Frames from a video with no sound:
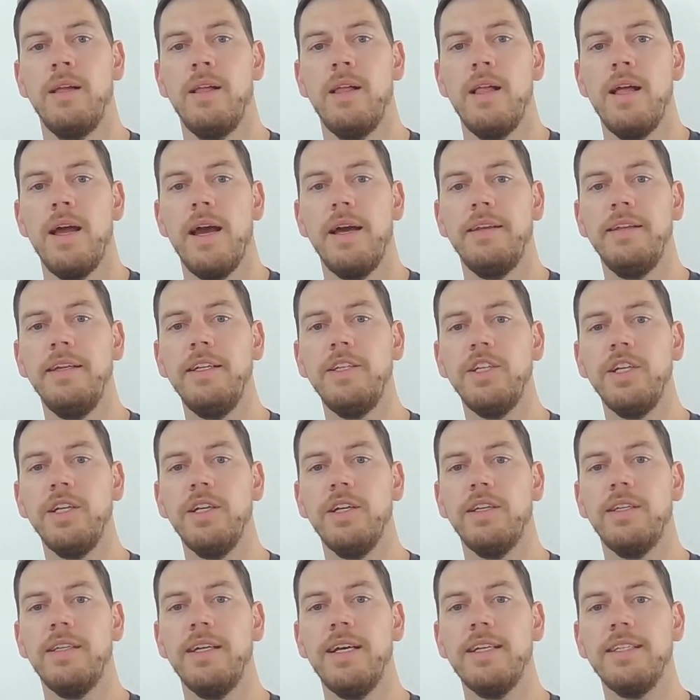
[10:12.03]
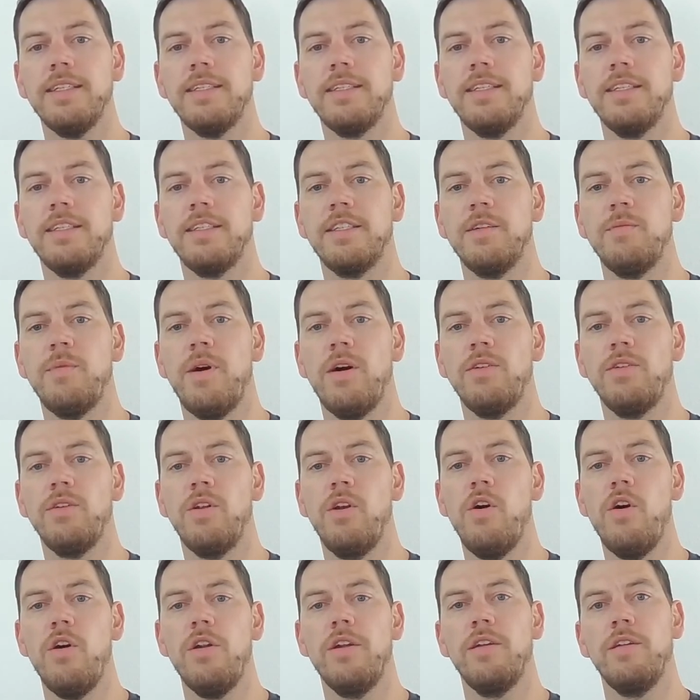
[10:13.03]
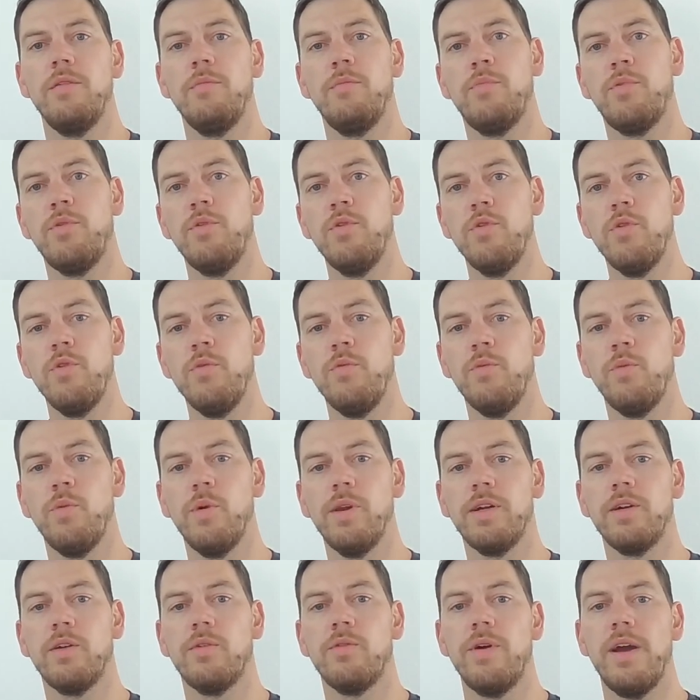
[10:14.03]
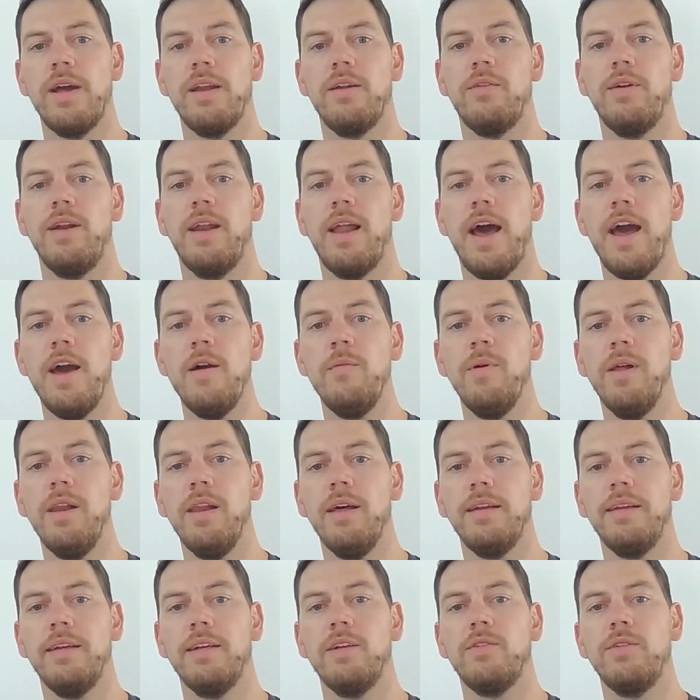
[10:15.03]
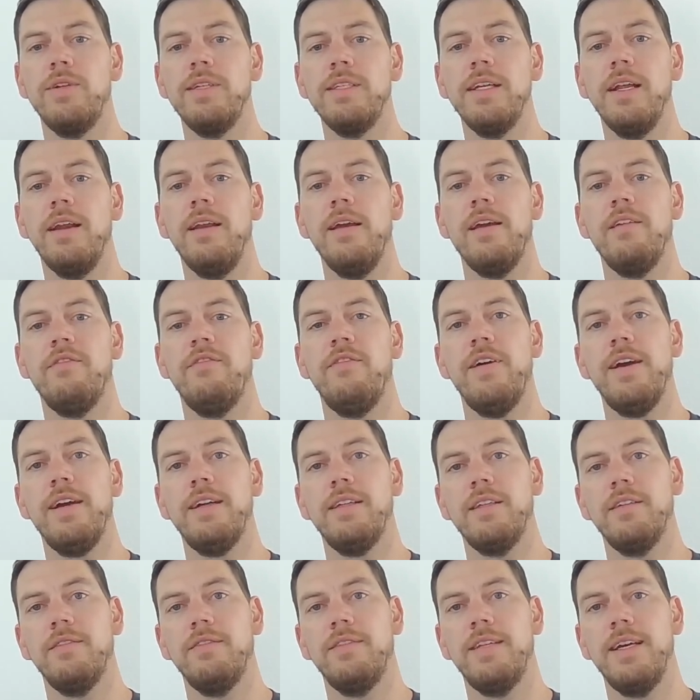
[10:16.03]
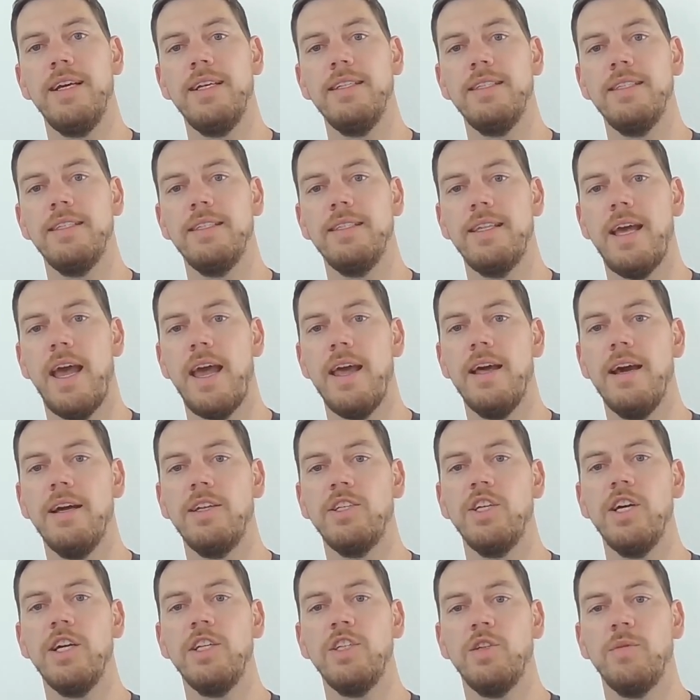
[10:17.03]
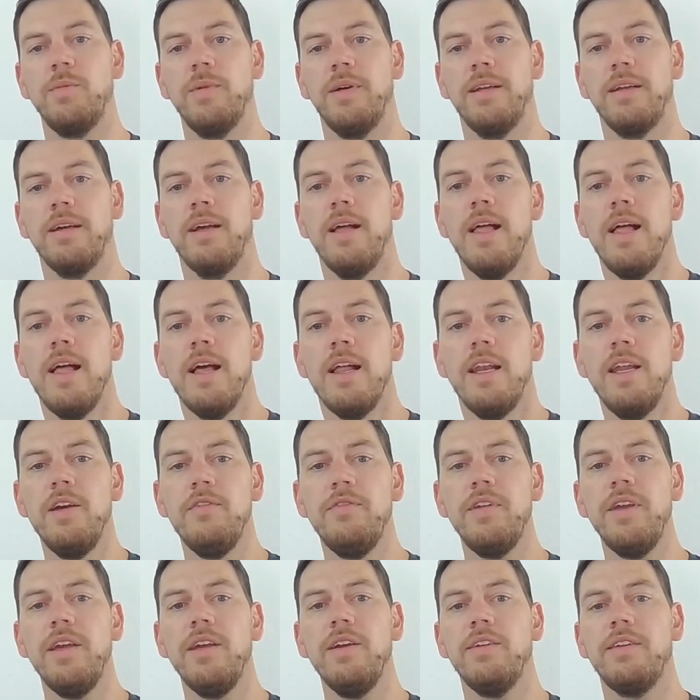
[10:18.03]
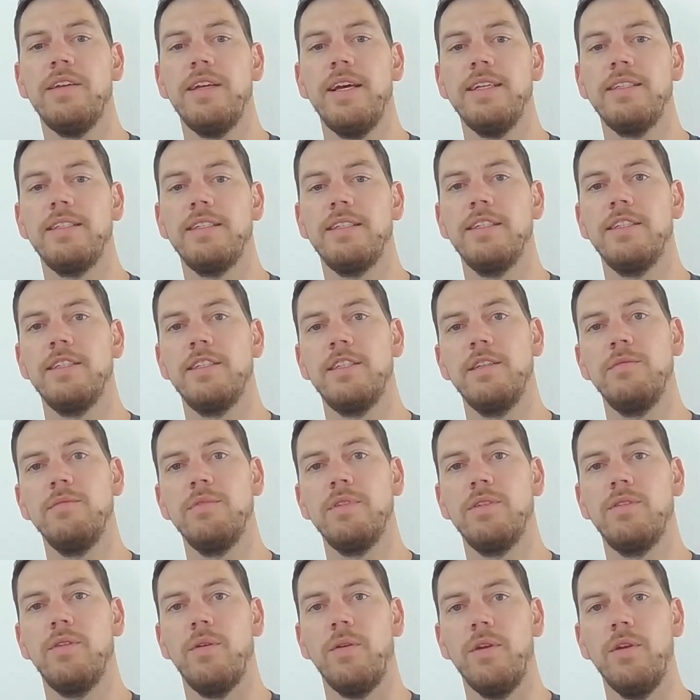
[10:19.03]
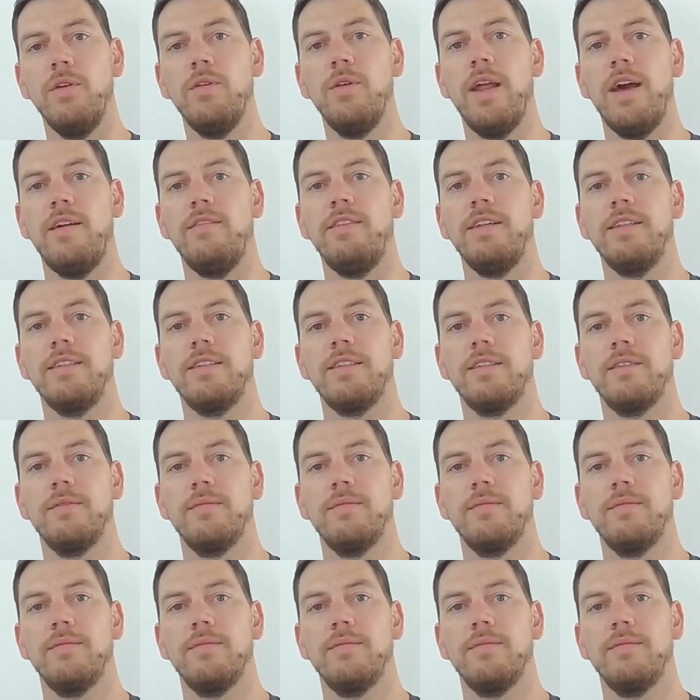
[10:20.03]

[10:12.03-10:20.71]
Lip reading: And teaching your test system how to learn and improve will create a reliable and increasingly effective test data judgment, lifting your test systems to new levels.